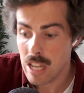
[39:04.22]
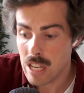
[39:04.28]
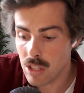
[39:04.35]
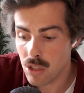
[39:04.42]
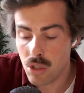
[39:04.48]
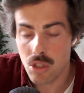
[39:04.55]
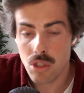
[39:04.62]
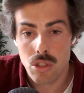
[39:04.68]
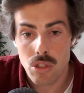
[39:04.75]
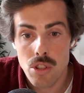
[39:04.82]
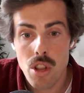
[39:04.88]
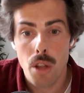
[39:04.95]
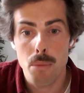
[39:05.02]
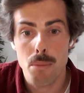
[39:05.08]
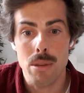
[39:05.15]
is just
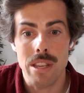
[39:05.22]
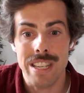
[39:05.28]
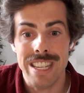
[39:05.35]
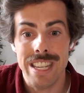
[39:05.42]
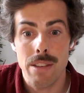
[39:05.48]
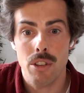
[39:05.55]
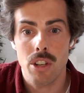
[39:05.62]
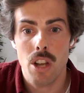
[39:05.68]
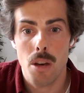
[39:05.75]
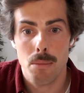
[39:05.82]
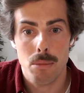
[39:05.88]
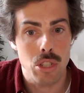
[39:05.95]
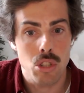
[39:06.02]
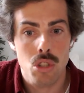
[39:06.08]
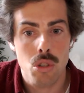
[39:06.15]
not being given up,
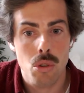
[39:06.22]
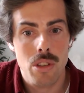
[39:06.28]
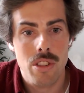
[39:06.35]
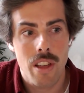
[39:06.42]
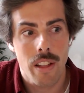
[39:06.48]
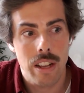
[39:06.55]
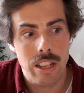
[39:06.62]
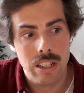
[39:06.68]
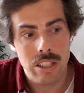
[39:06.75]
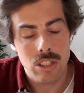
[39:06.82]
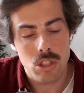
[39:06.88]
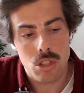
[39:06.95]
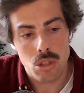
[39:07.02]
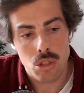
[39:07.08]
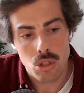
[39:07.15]
is showing that it
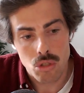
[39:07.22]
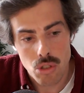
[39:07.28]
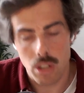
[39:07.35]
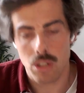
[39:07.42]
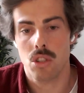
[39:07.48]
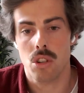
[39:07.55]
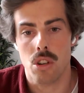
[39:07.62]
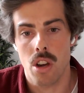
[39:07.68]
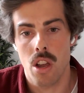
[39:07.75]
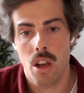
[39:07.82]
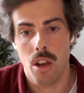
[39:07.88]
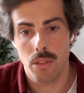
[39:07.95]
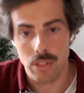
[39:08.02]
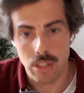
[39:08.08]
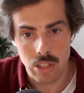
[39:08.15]
is the structure
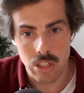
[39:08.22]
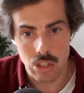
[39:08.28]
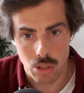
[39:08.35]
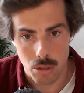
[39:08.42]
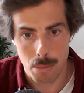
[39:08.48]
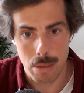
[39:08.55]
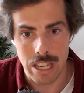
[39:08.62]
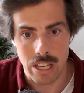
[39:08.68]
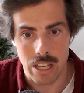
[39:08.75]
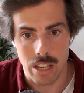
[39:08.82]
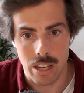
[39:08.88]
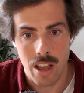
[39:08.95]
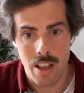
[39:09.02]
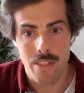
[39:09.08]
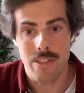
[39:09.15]
of decision making
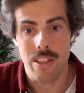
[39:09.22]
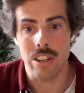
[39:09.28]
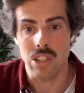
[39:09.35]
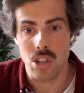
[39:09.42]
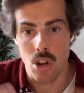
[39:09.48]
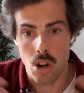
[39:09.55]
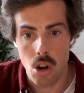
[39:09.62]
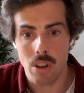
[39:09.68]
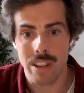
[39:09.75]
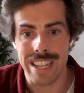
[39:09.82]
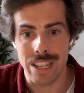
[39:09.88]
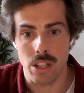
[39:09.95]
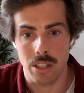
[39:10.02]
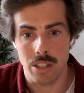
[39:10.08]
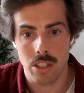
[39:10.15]
that is
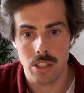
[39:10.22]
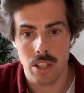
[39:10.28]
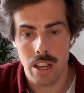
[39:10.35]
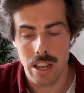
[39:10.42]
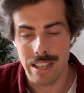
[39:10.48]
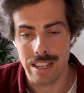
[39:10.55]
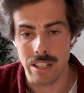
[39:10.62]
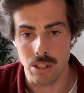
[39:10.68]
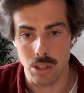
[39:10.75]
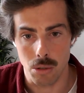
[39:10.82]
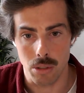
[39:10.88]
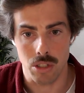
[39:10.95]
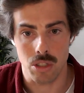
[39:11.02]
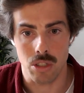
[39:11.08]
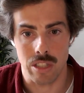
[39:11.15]
locking us into
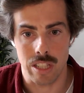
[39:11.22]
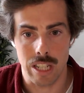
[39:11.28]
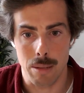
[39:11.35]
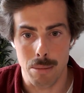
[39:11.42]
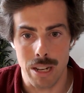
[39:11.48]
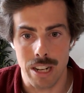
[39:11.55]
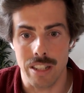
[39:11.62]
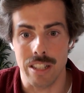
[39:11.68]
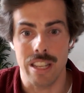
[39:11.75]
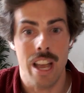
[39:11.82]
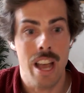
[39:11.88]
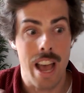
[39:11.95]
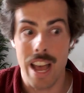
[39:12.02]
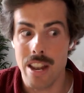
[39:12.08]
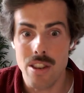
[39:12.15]
unsustainability,
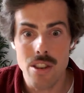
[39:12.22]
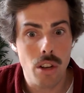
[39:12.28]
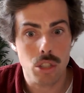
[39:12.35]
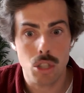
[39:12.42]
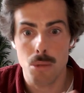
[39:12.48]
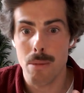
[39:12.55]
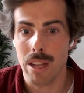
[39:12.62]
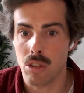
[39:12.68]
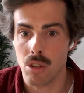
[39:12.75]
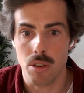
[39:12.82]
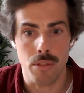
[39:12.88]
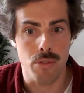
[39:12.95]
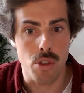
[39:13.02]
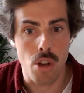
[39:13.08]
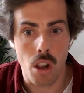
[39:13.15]
and not a matter
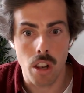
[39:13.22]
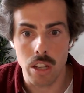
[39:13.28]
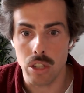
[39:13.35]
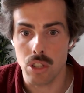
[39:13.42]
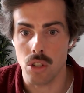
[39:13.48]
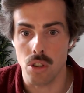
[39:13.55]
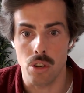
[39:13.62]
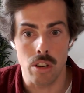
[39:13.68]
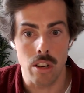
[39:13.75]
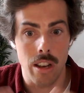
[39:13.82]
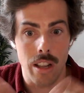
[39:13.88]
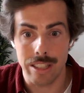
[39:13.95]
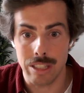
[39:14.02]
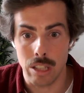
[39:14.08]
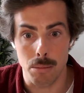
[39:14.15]
of knowledge or
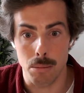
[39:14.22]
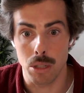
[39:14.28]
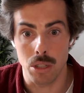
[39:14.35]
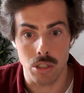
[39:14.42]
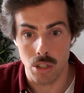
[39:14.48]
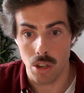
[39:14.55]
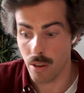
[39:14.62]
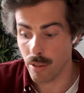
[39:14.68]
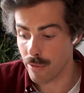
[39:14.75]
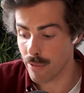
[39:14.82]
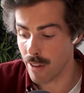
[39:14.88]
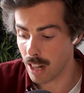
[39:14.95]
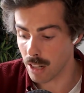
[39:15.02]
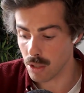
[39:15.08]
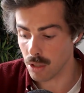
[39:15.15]
enlightenment of
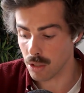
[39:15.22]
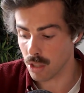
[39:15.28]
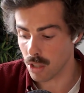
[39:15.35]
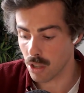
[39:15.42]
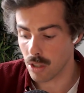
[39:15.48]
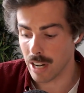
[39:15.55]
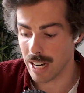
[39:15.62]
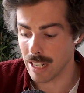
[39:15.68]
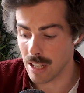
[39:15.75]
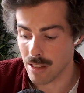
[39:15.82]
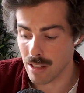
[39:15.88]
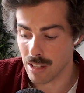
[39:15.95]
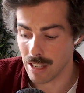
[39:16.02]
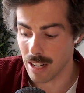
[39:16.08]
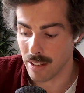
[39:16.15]
values or
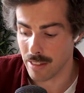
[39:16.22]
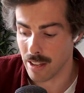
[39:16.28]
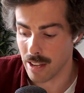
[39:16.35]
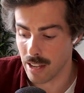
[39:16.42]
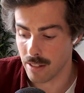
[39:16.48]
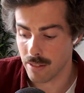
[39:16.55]
anything like that.